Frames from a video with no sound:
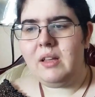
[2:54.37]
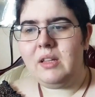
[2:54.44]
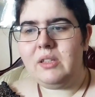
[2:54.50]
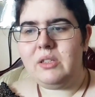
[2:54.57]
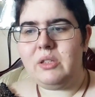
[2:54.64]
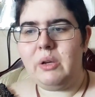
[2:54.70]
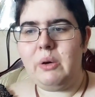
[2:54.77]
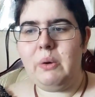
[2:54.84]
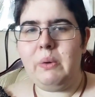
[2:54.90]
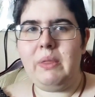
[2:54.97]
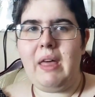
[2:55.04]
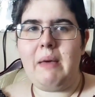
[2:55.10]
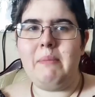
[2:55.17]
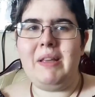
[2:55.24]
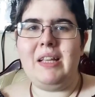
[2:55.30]
So
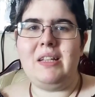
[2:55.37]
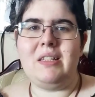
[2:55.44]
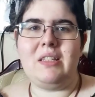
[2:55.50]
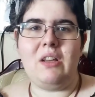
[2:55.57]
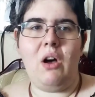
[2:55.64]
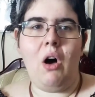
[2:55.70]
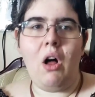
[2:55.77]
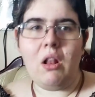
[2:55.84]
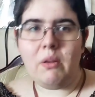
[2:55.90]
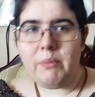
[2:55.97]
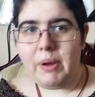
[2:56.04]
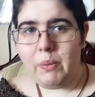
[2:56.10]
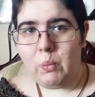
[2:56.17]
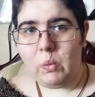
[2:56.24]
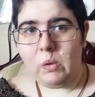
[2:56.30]
that means all of
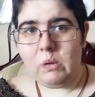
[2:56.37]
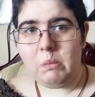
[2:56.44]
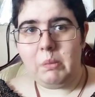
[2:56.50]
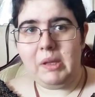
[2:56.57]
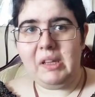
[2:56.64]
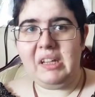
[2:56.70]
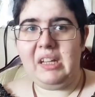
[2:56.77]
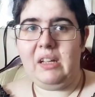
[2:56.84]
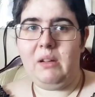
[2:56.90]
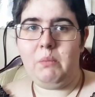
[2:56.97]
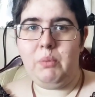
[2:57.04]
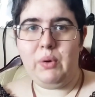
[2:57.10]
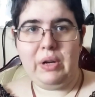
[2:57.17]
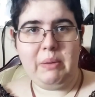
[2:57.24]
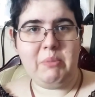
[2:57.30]
my world building
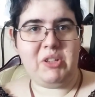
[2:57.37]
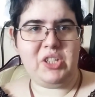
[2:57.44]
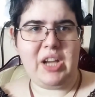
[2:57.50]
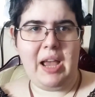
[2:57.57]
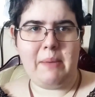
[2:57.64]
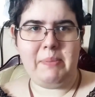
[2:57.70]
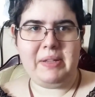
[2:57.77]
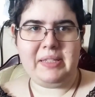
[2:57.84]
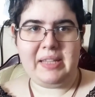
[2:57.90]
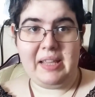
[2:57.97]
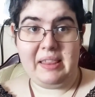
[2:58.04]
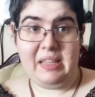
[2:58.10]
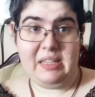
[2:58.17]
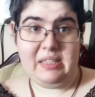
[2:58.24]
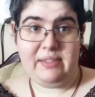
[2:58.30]
pretty much happens at
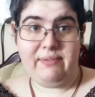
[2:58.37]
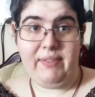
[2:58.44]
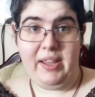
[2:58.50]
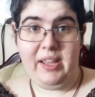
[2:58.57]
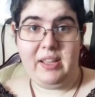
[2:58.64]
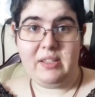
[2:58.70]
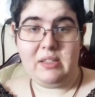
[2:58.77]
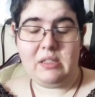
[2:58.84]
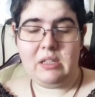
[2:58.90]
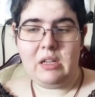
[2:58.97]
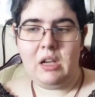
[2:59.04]
this phase.